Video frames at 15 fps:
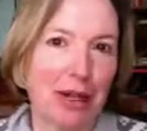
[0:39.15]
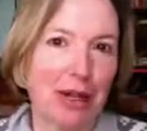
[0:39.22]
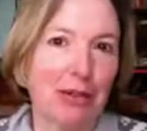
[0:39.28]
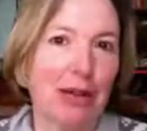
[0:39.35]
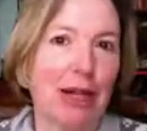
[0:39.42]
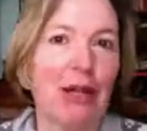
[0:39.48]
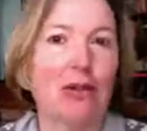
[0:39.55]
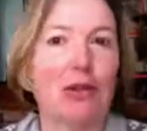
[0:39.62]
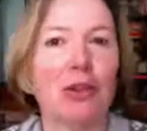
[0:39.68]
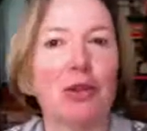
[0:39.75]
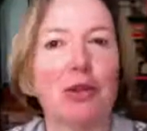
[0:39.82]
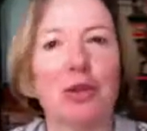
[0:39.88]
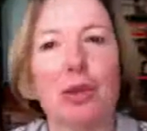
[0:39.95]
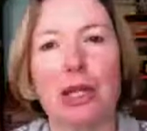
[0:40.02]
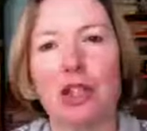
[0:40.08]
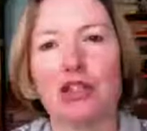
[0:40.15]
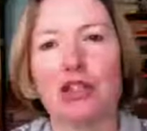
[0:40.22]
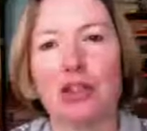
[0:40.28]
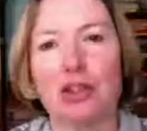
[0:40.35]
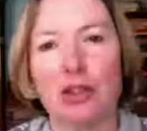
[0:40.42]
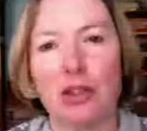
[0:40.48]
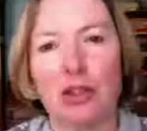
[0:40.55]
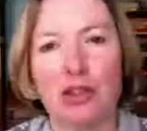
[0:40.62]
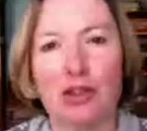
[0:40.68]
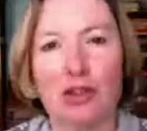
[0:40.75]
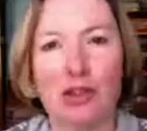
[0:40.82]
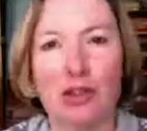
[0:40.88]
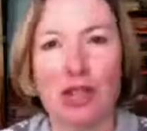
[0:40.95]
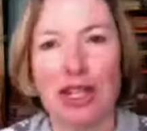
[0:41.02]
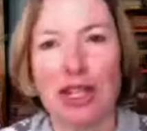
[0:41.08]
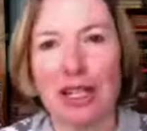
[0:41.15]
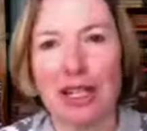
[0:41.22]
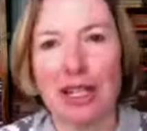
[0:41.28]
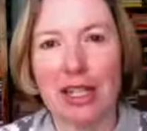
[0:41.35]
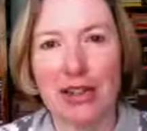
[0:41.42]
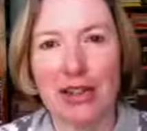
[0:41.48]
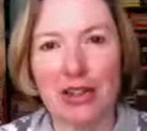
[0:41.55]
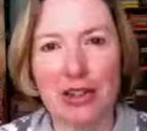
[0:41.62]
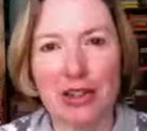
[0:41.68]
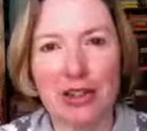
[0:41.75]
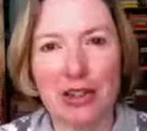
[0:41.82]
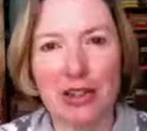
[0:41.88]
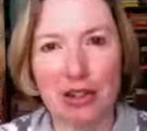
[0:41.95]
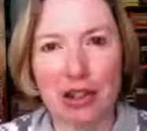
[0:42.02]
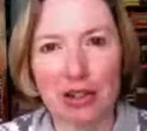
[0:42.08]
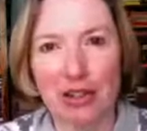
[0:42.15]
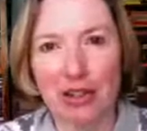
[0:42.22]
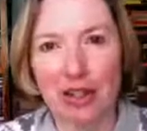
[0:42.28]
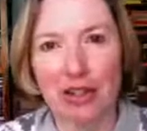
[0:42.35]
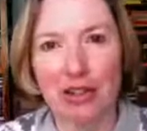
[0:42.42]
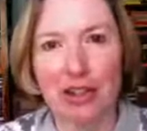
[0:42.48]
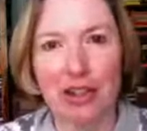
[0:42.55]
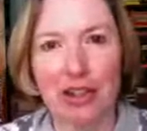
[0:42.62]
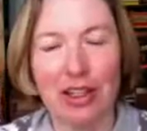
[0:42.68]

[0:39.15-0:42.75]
around which your story is constructed.